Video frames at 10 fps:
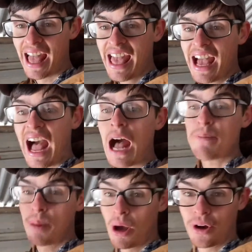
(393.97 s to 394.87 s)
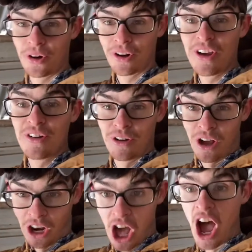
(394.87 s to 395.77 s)
I puckered a
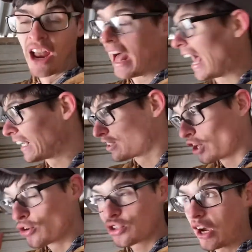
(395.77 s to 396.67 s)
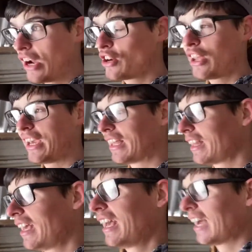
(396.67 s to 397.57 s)
lot. I was so scared to
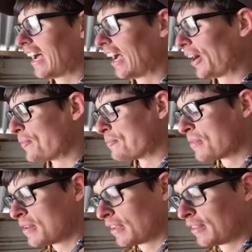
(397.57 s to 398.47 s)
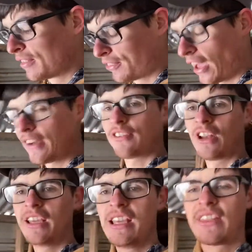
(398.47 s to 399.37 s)
death.
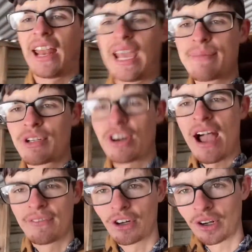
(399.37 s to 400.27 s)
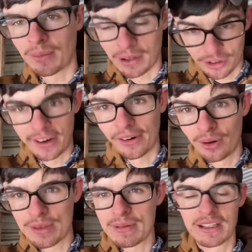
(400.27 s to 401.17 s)
Thankfully, I had my driver and my trainer with
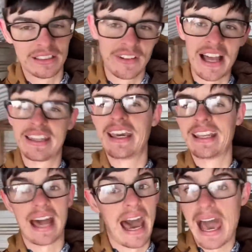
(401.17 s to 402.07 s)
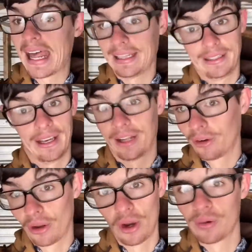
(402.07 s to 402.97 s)
me, because if I didn't, I don't
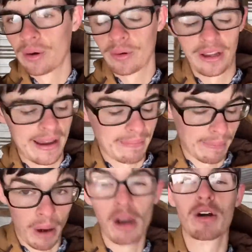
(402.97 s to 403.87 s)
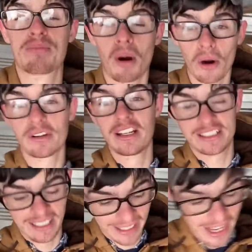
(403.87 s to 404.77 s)
know what would have happened. I probably would have parked it and
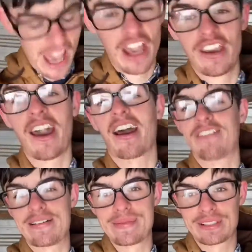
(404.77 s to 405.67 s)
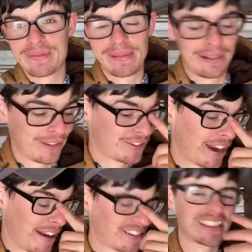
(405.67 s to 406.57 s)
said, you got to find me something better to drive,
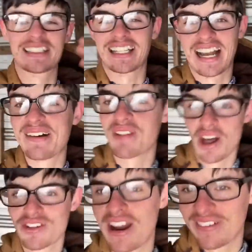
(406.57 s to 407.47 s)
because I said, I'm not driving